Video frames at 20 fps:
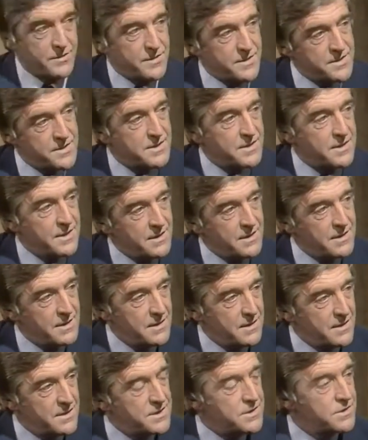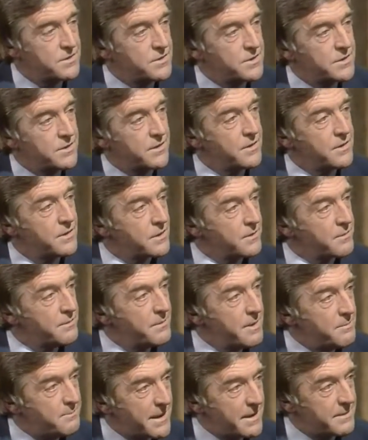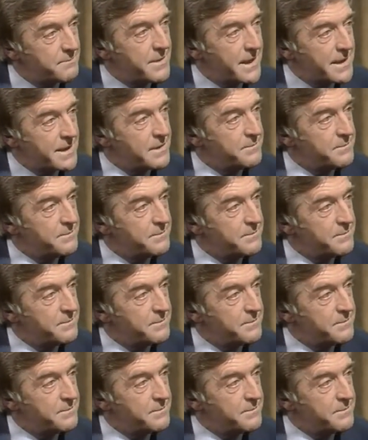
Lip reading: to see is you go and be badly